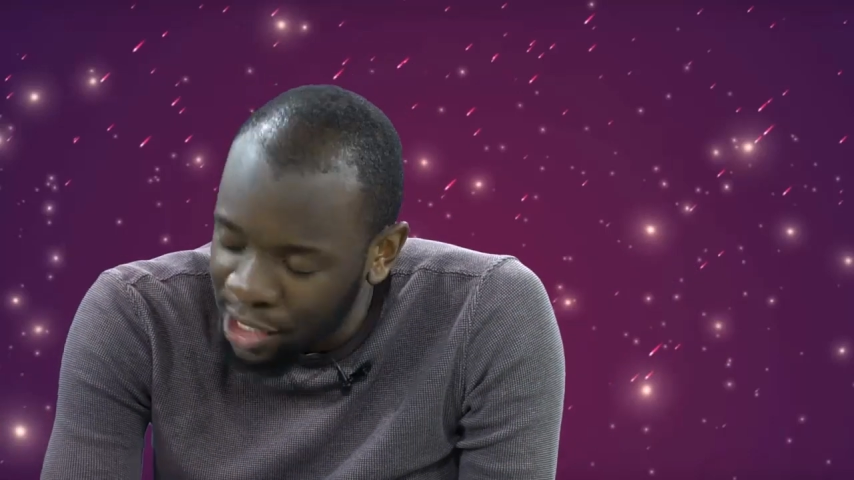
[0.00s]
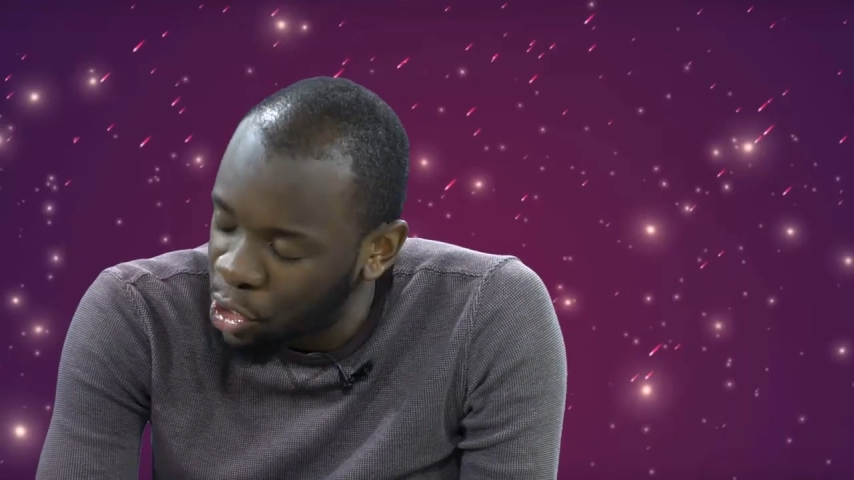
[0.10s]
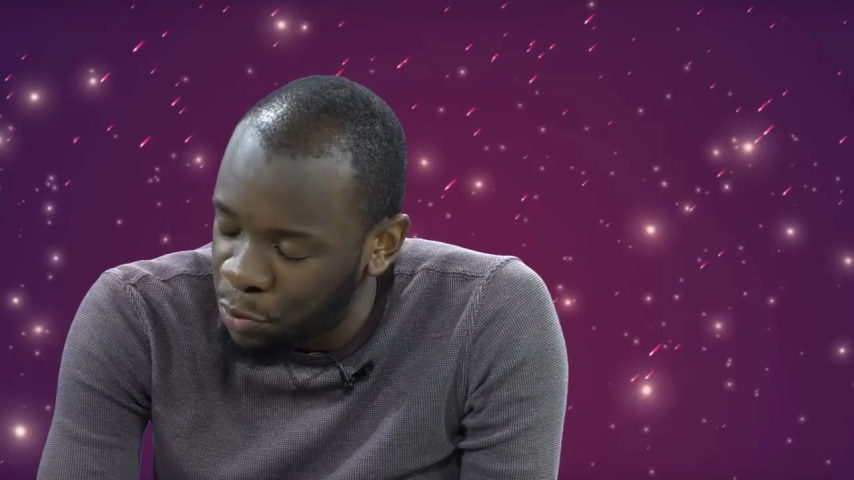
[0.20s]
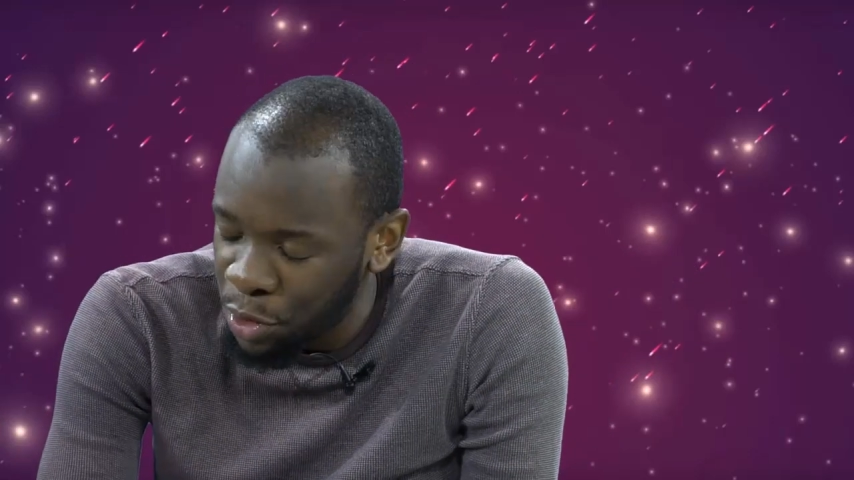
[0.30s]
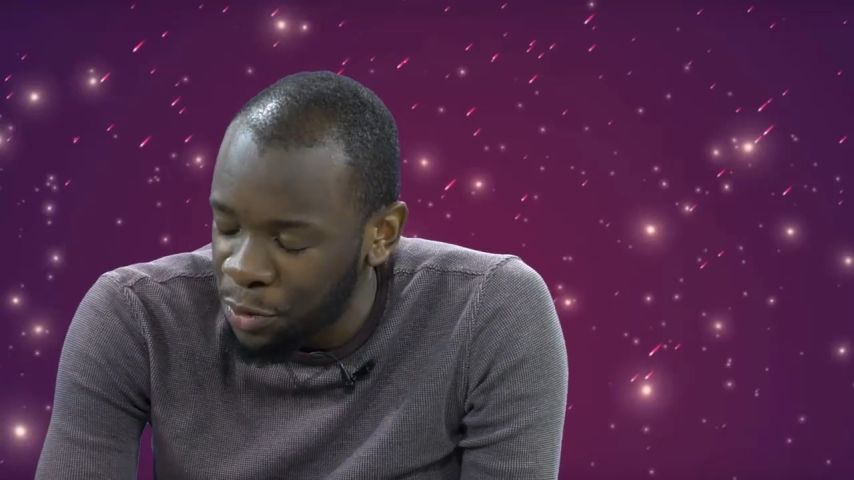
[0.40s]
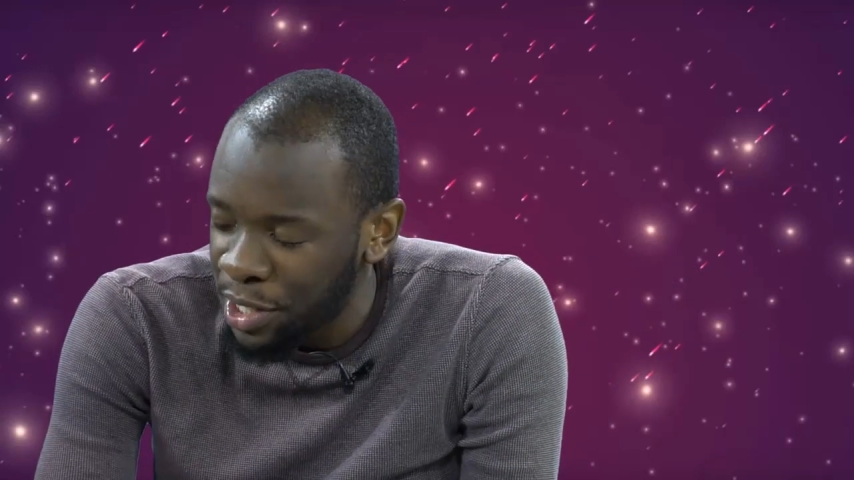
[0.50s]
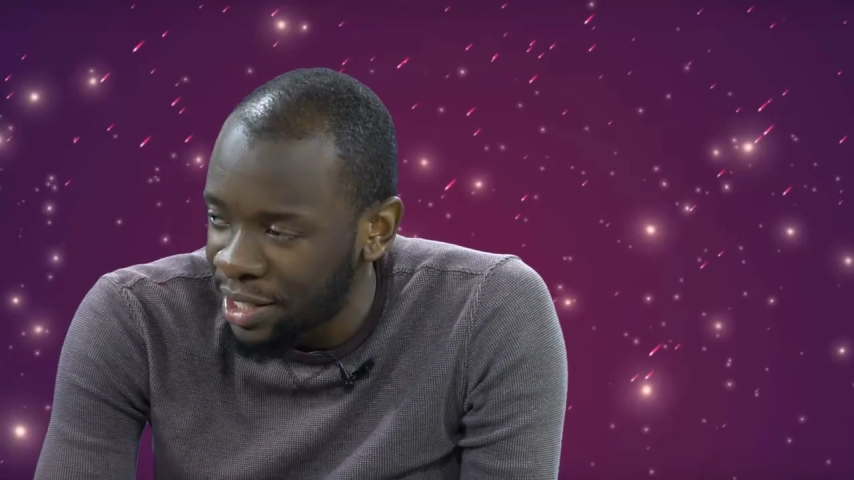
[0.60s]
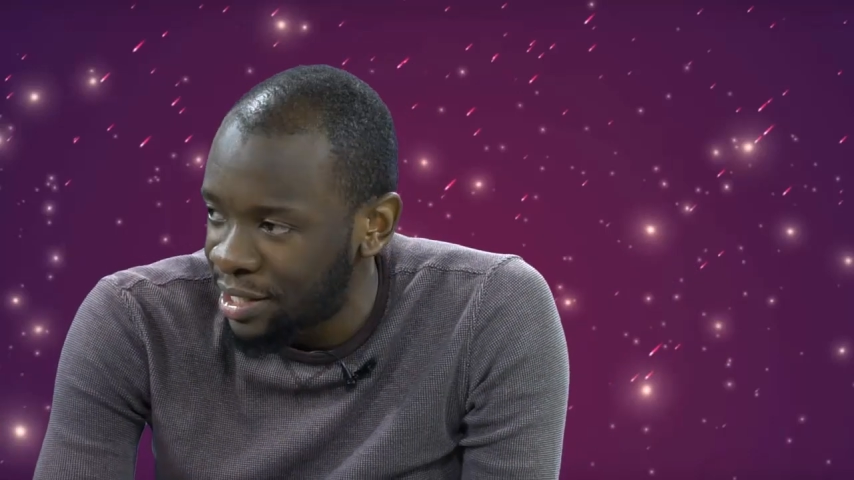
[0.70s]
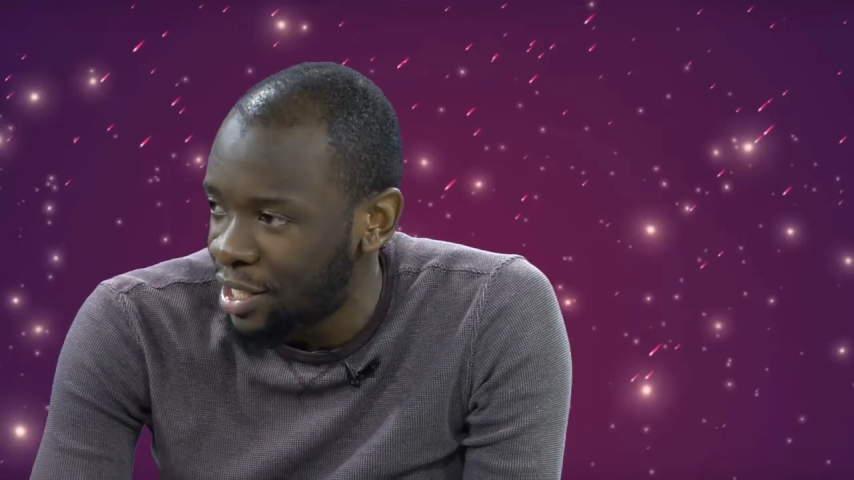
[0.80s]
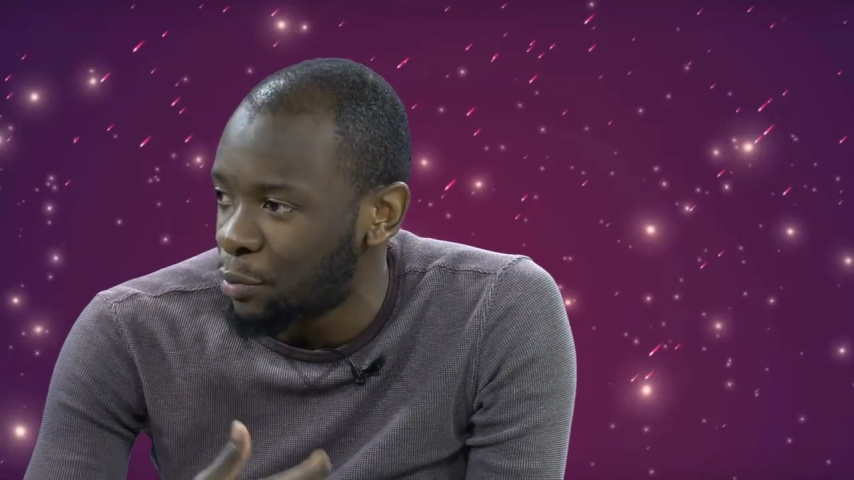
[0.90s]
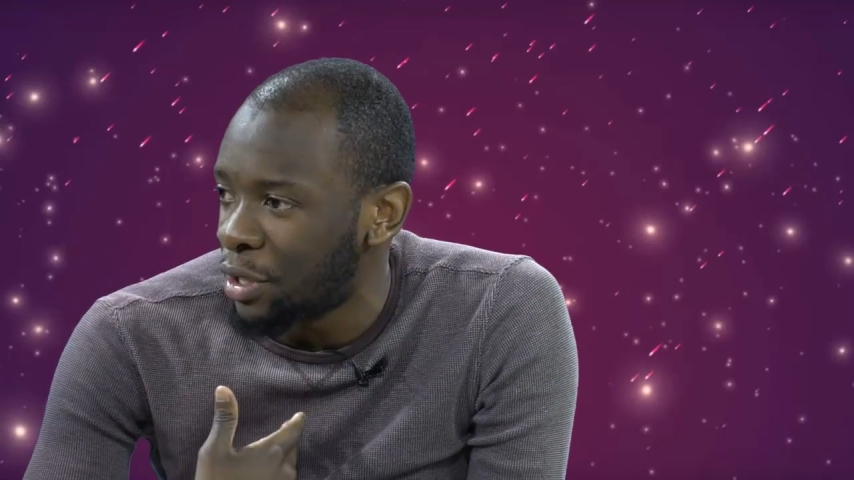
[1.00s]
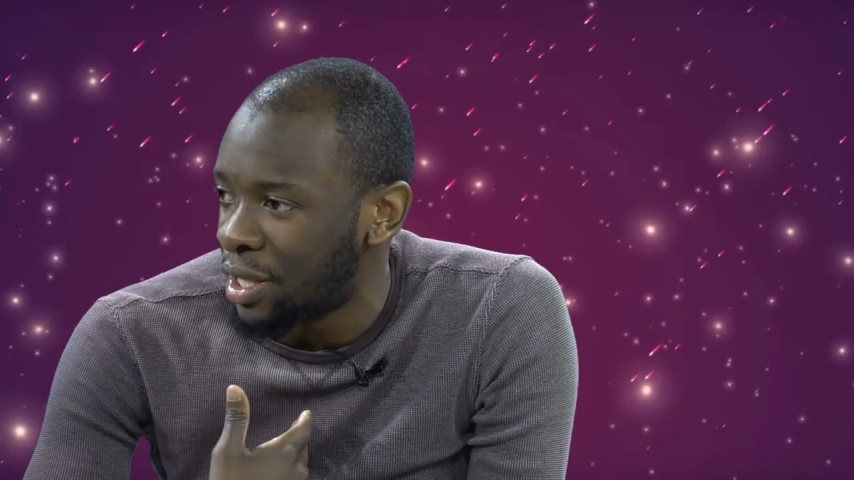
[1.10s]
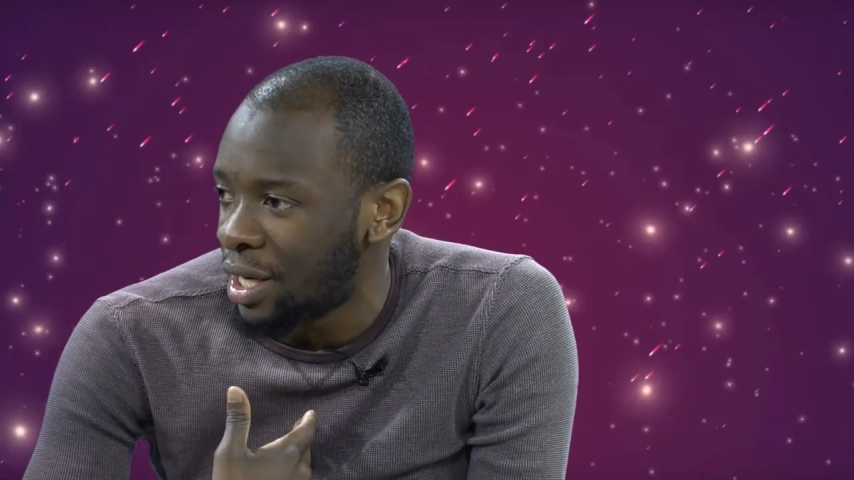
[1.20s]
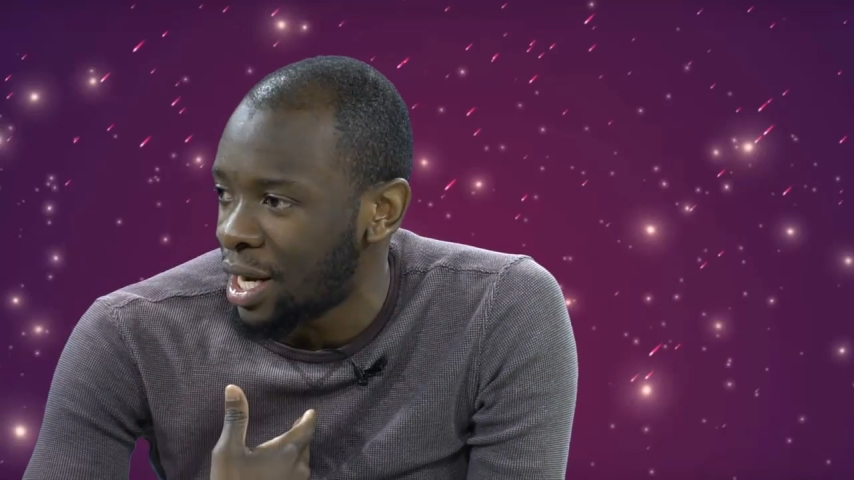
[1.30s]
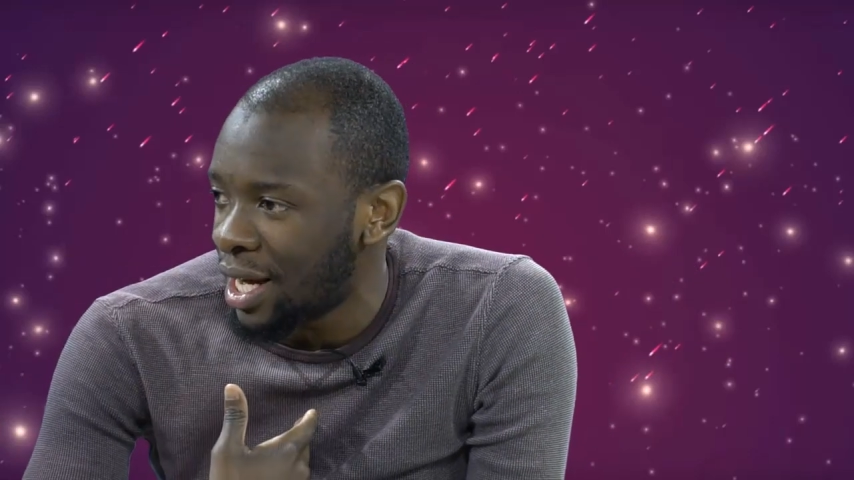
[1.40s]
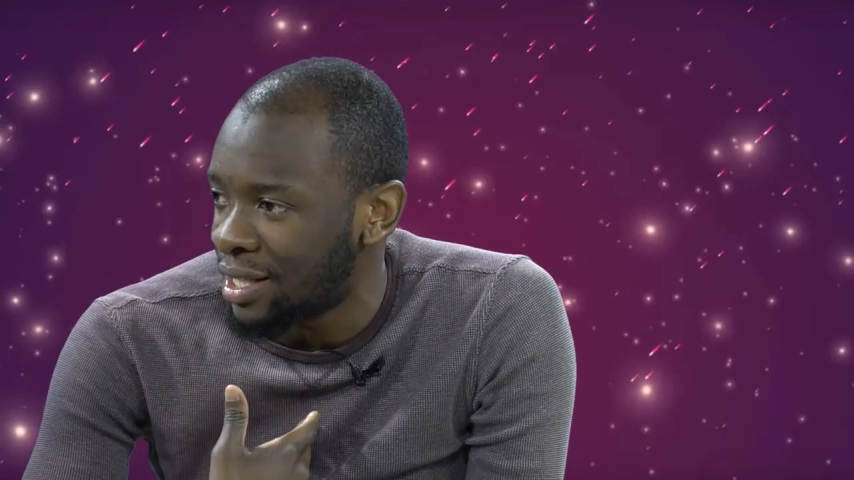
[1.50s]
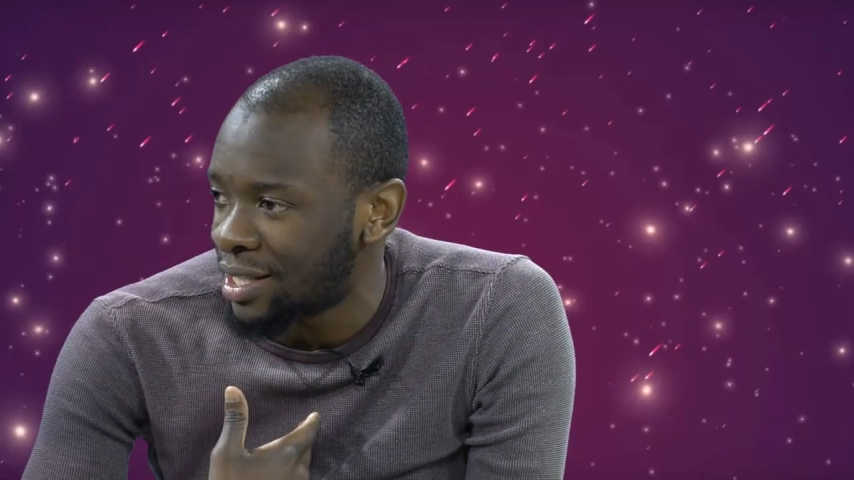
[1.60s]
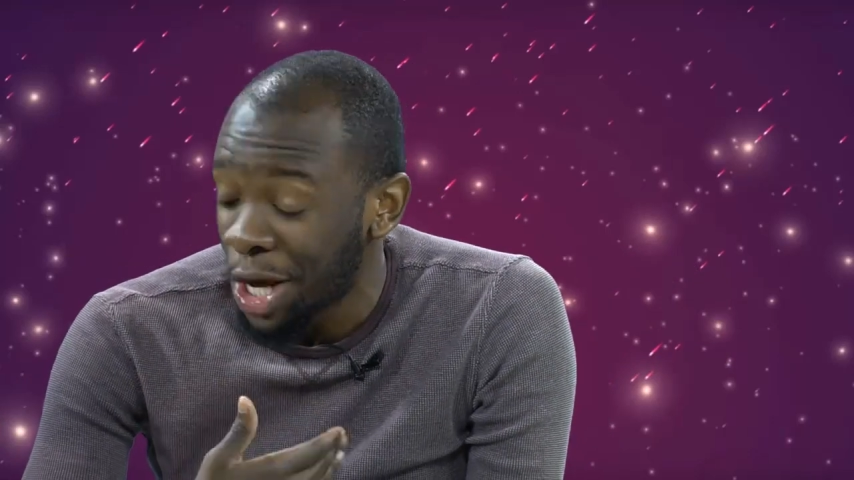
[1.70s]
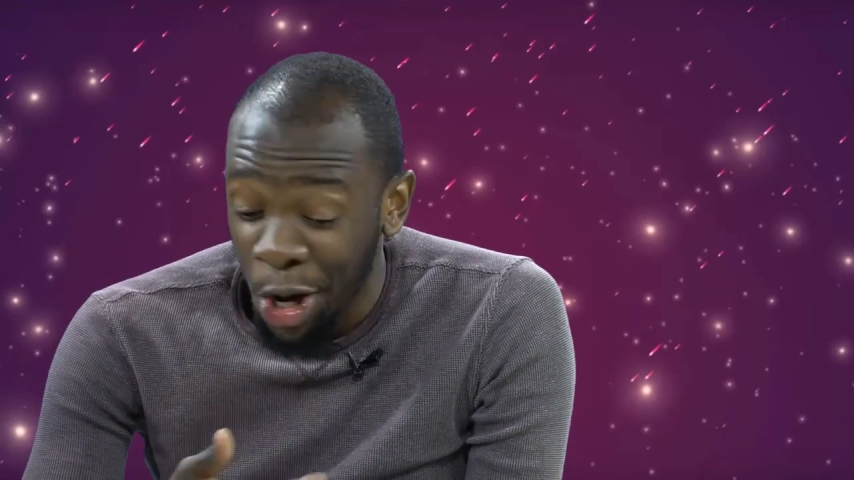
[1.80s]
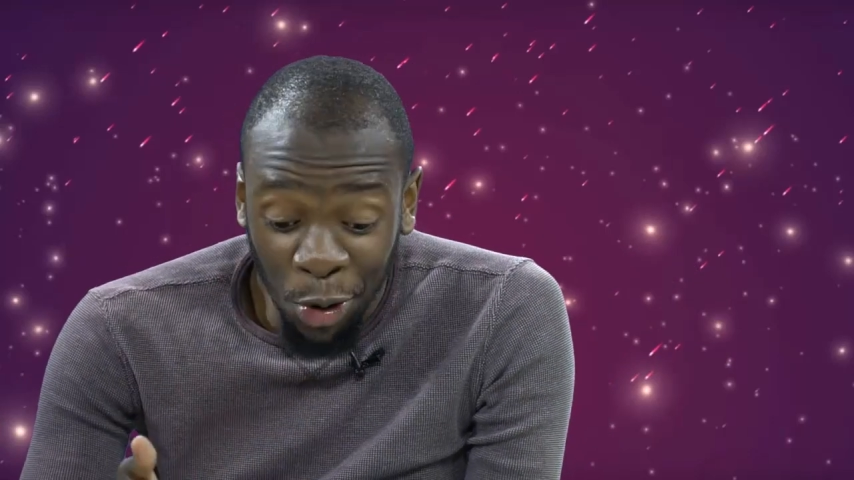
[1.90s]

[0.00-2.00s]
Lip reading: experiencing more than us?